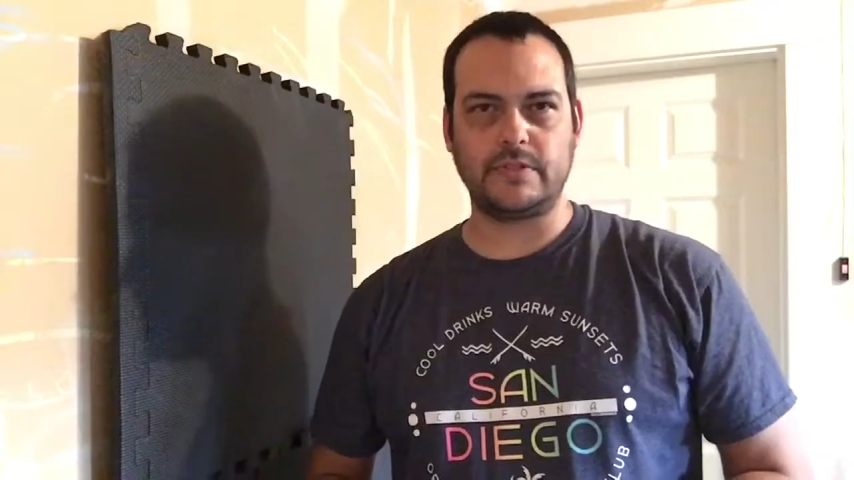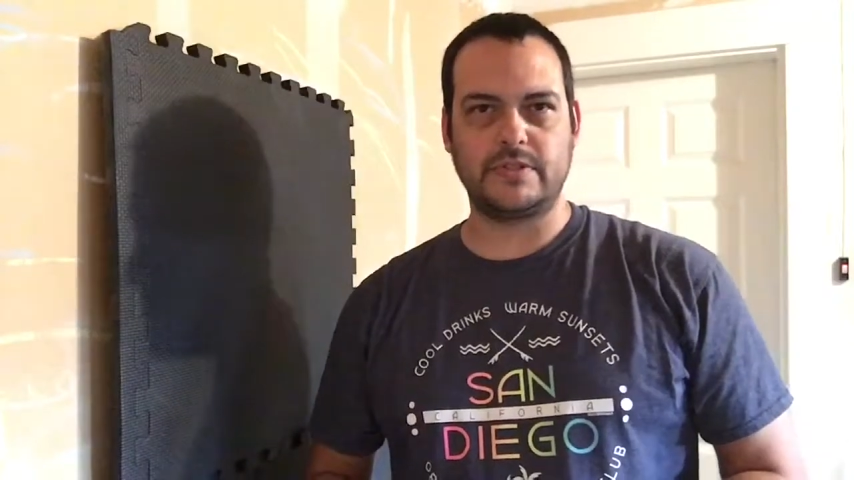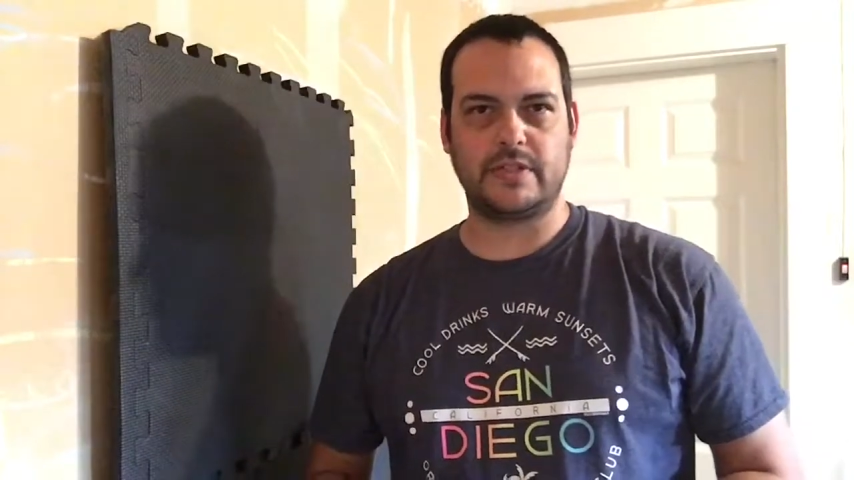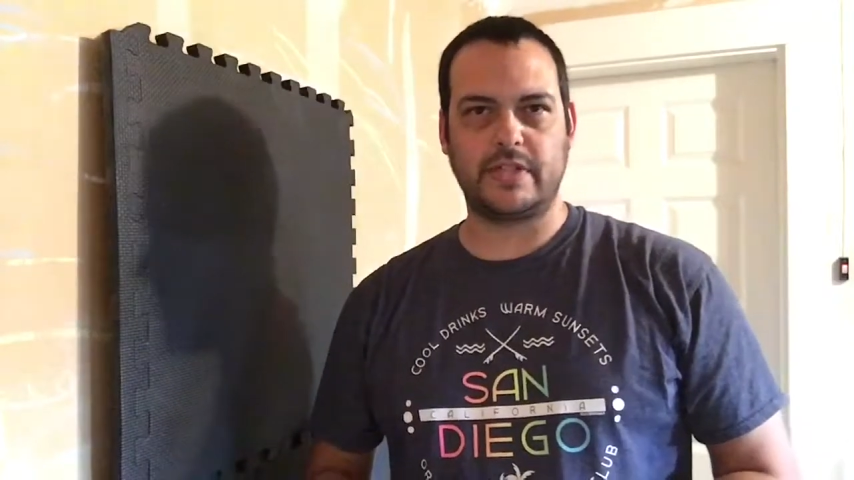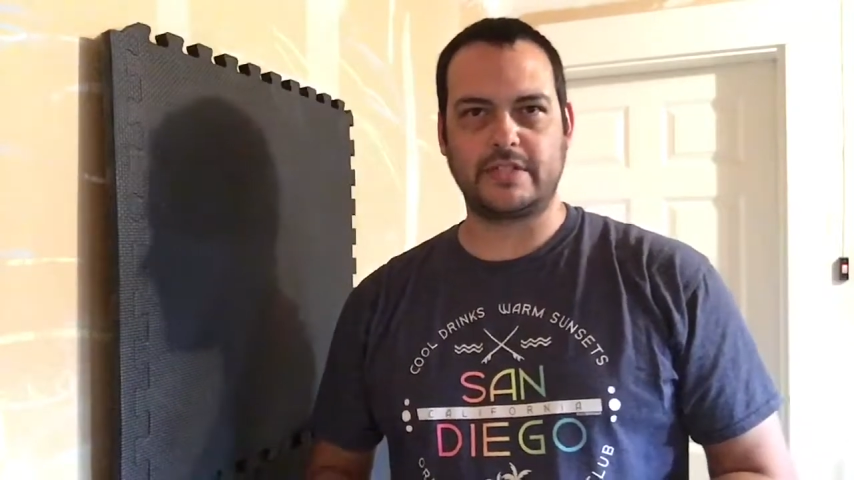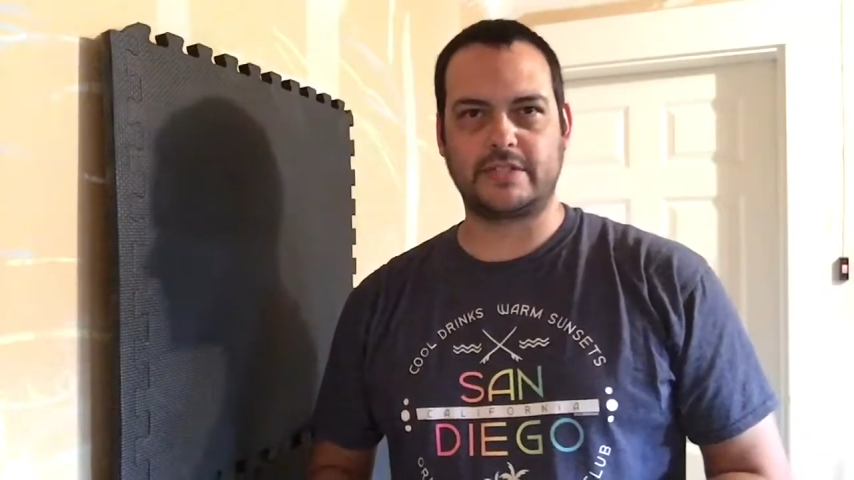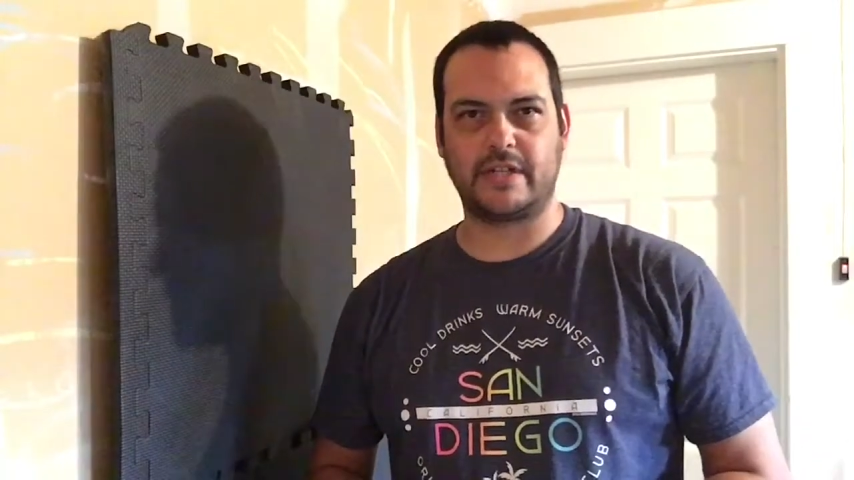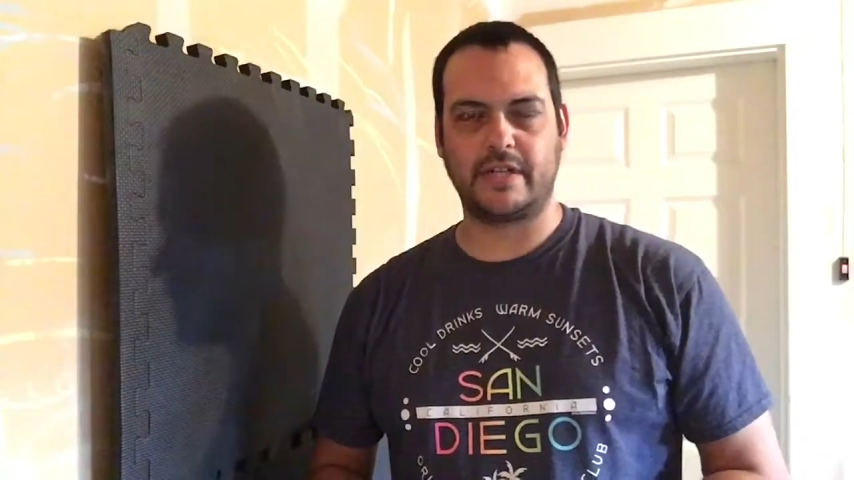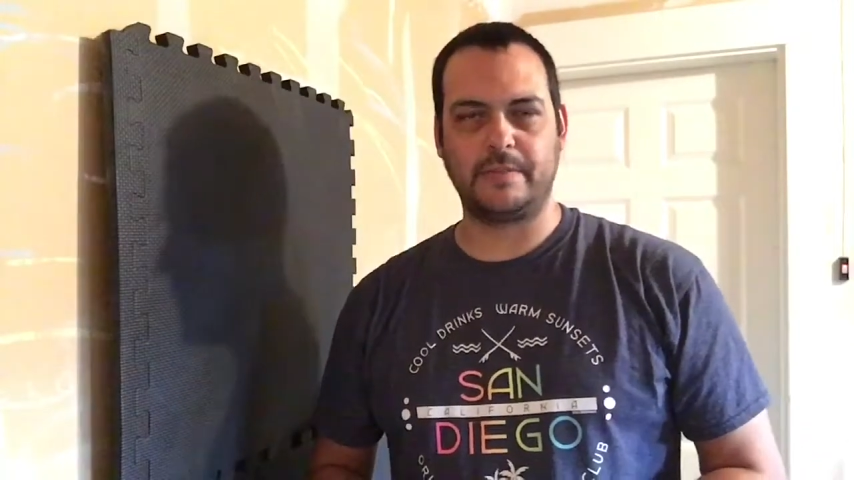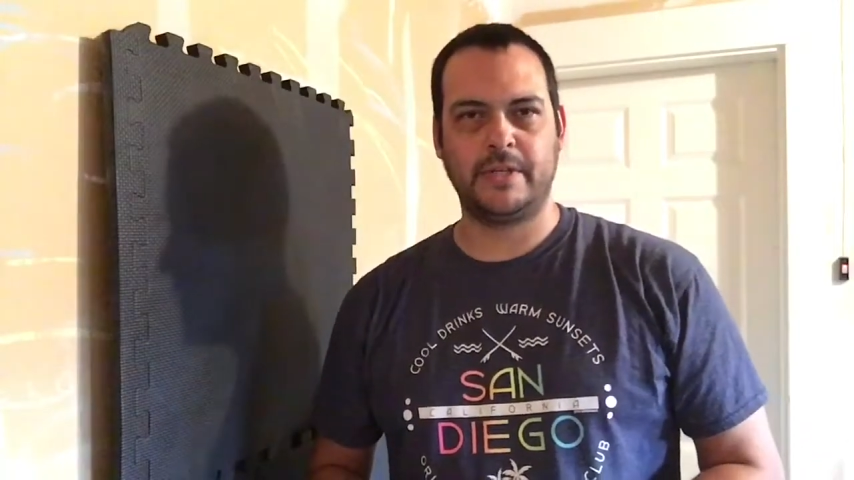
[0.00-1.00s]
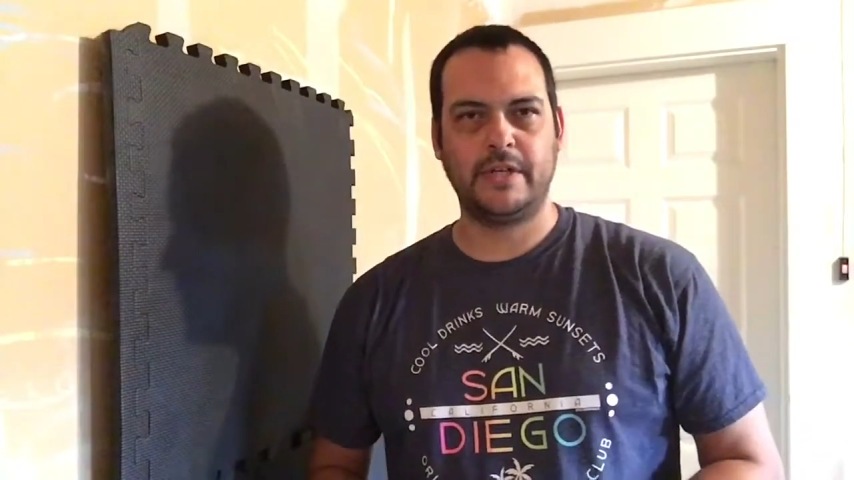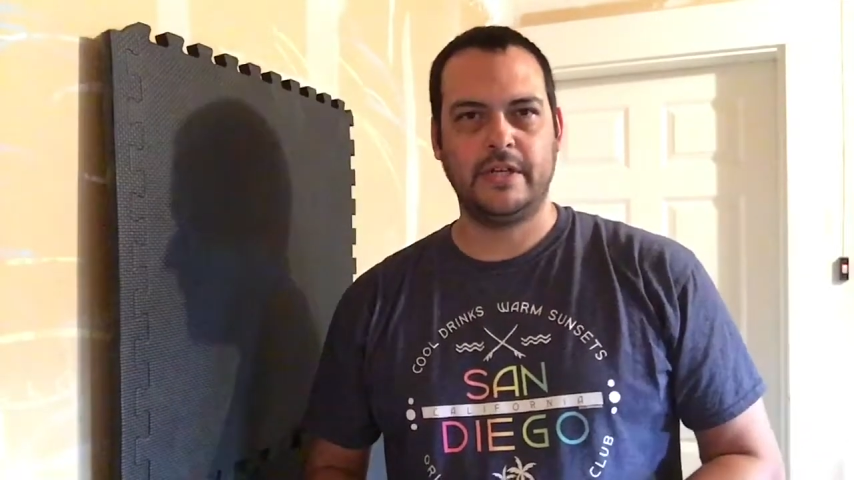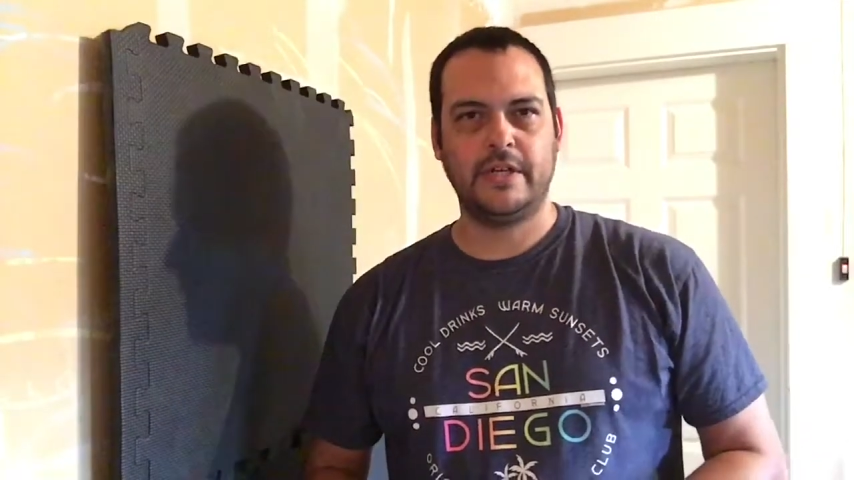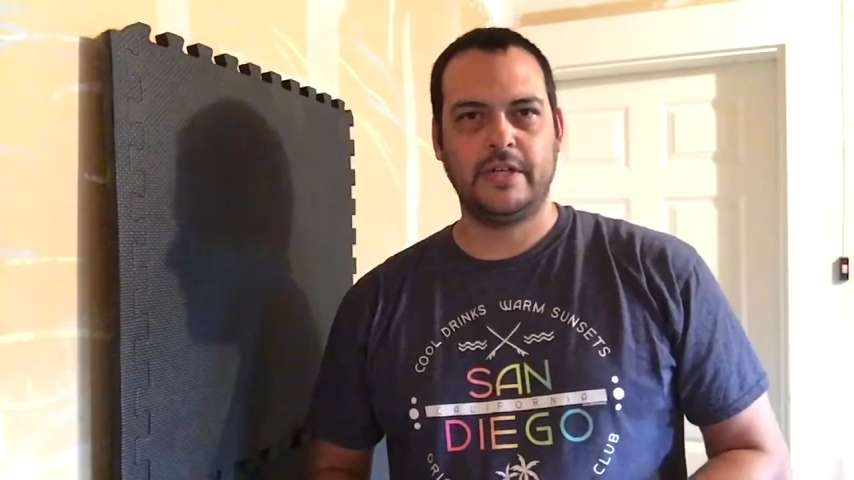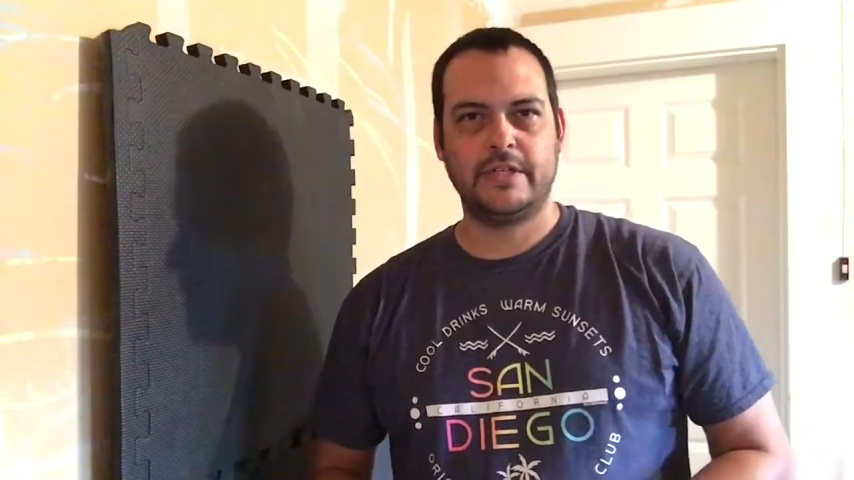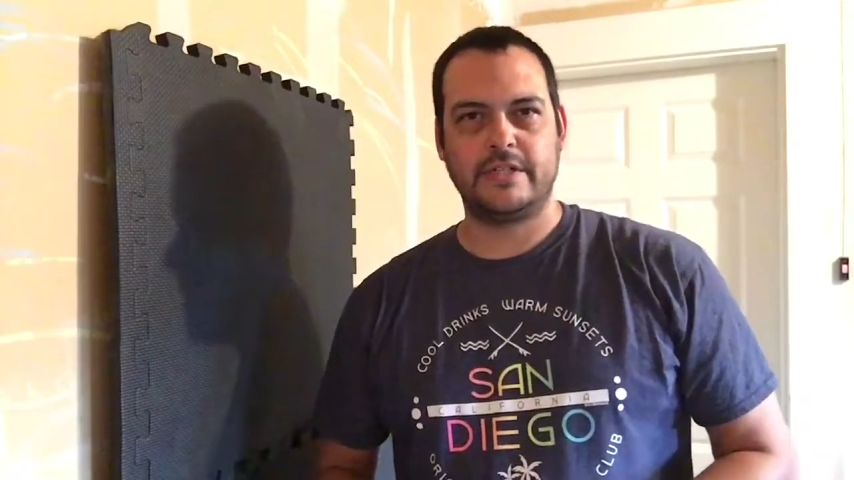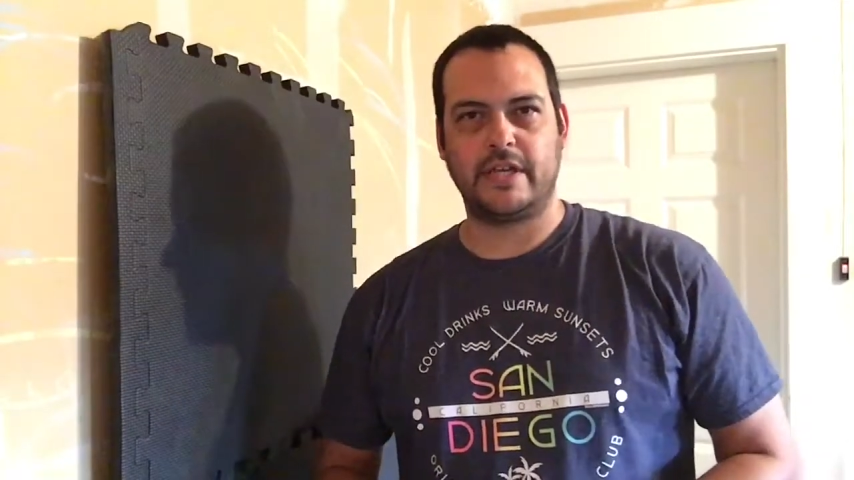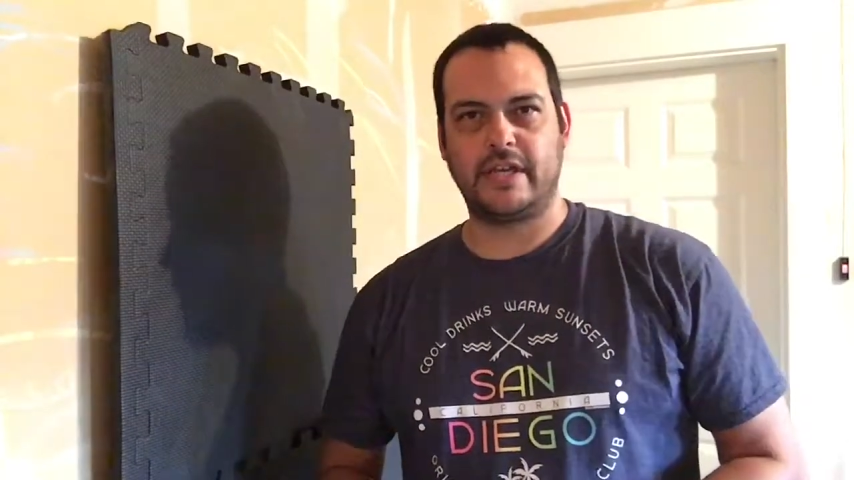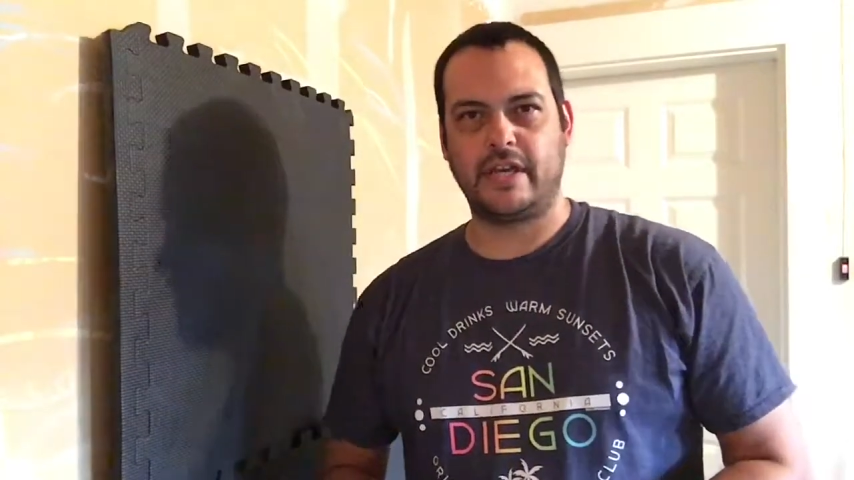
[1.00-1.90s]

Till next time, Take